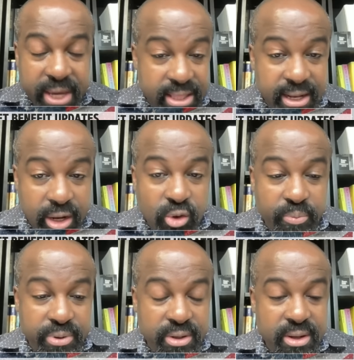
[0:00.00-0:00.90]
in the loop,
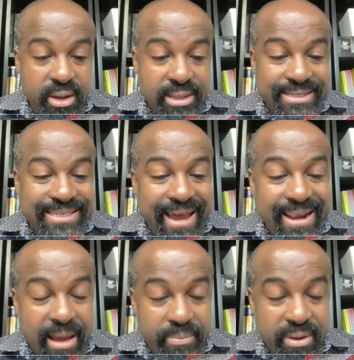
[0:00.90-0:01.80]
sign
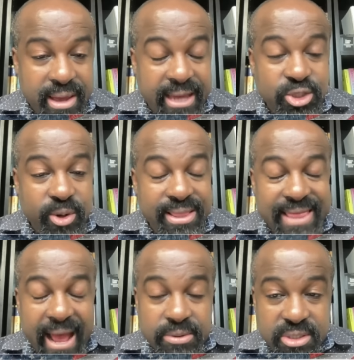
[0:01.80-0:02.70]
up and join
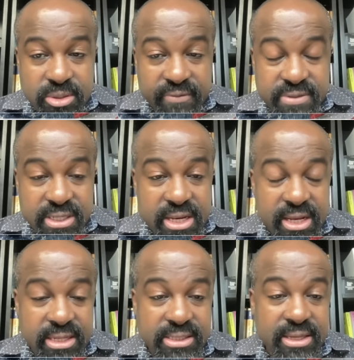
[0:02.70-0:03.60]
thousands of
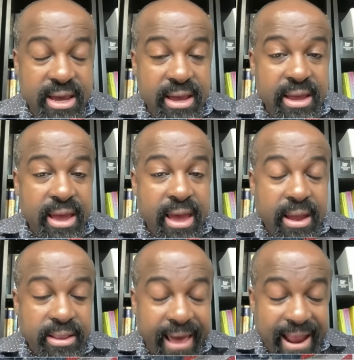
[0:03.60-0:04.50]
seniors
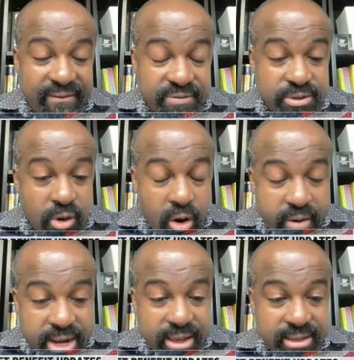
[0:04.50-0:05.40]
that have
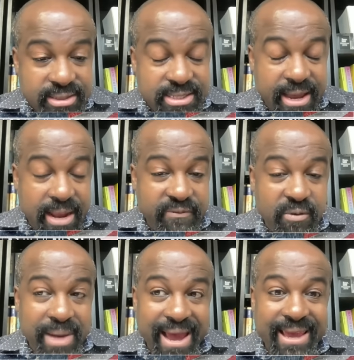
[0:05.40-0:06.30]
already signed up for
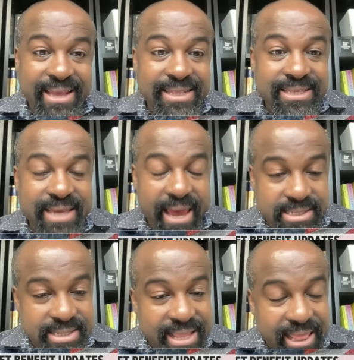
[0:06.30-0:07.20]
my
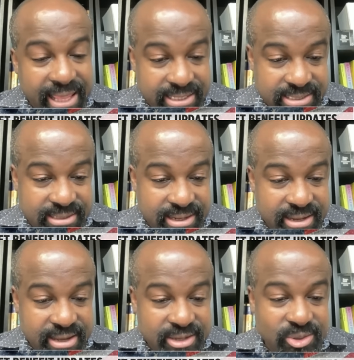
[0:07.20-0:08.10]
text list.
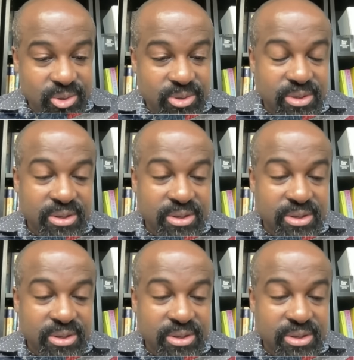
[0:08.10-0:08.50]
So